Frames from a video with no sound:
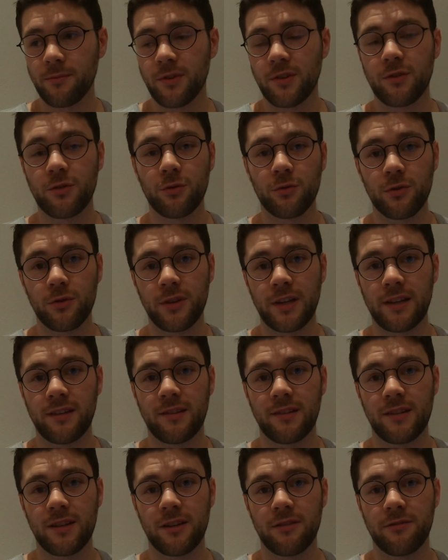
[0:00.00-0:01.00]
store all
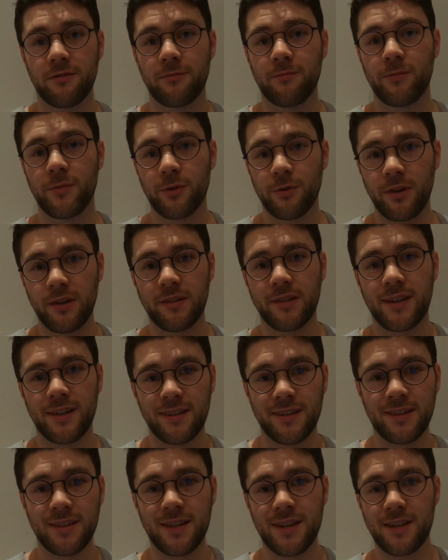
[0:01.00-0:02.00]
that stuff. The reason
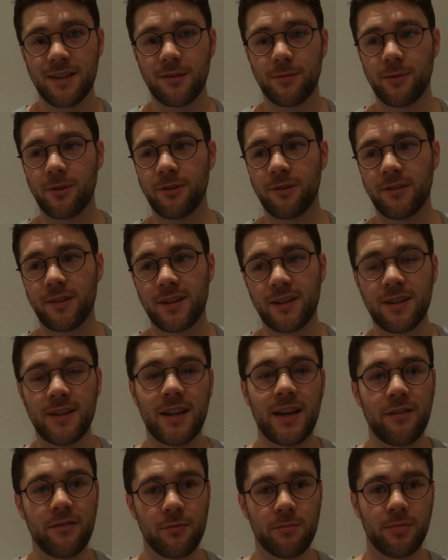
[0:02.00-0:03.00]
I did that is because I
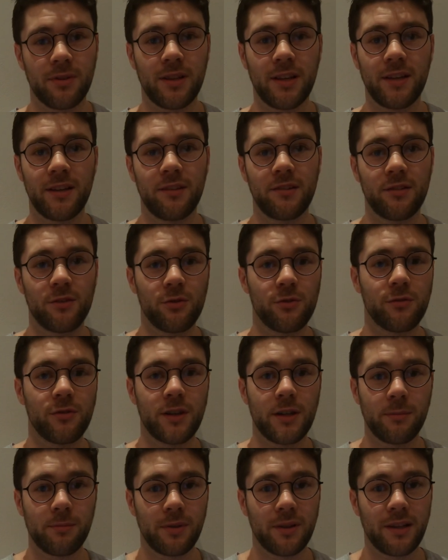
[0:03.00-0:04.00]
didn't have a place
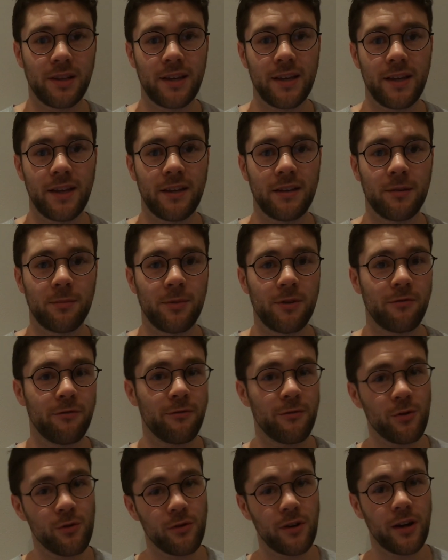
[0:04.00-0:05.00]
already planned
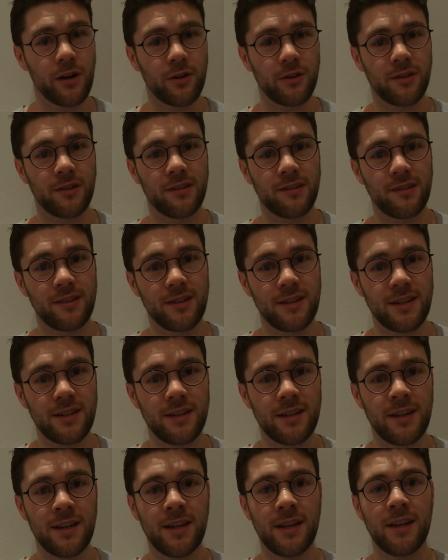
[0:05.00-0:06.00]
before I got to
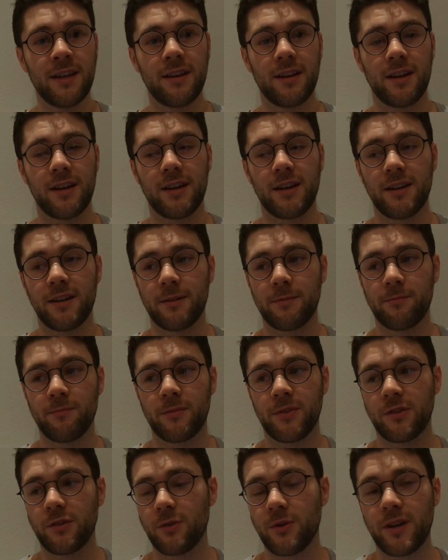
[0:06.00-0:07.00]
Sydney.
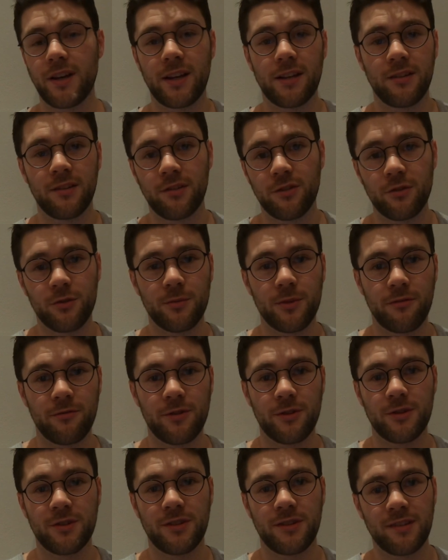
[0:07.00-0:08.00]
So I had to store my
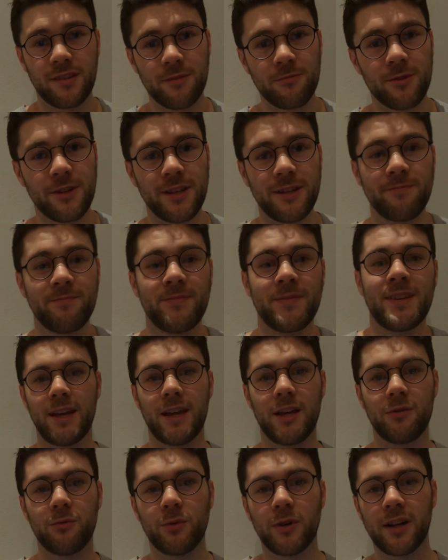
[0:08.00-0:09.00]
furniture somewhere,
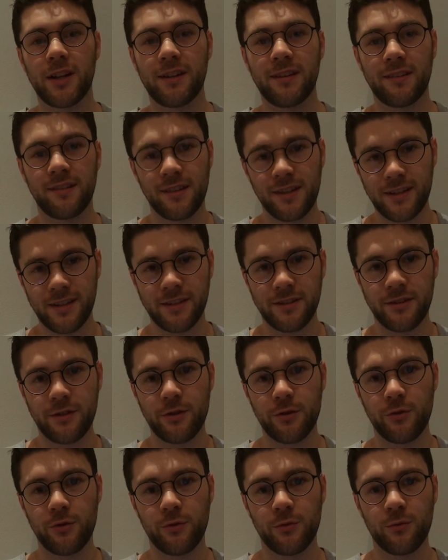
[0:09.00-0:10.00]
and what I decided to
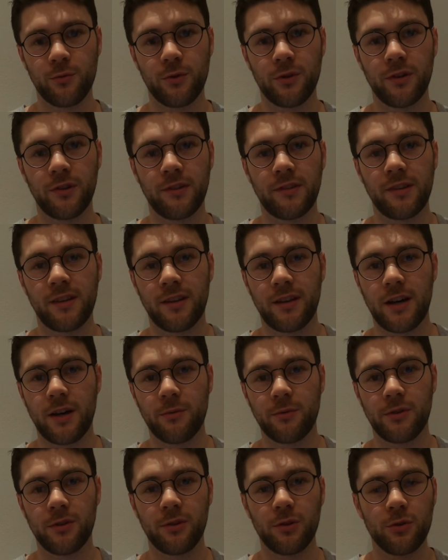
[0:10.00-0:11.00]
do was I
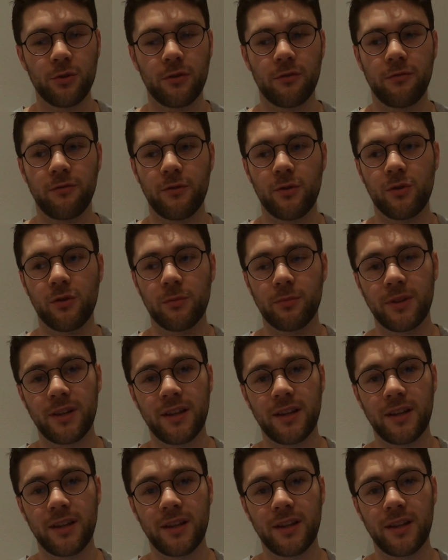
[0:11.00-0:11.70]
would look for a